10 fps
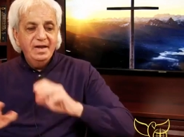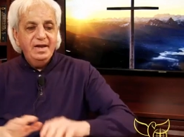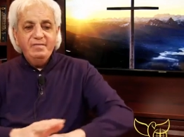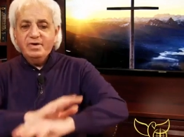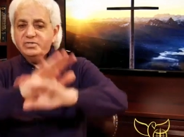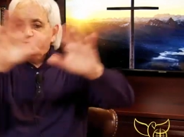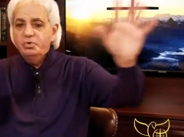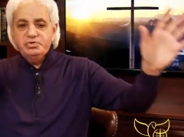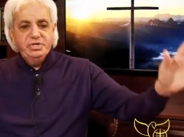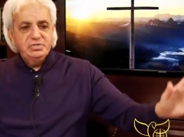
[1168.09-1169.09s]
never
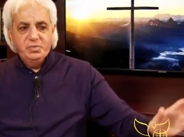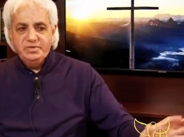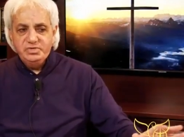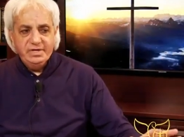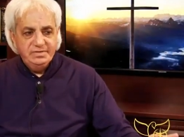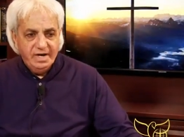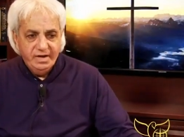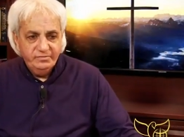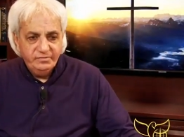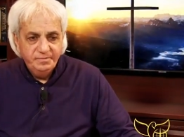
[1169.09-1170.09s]
associates with
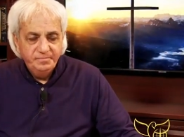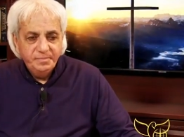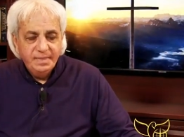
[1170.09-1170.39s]
Gentiles.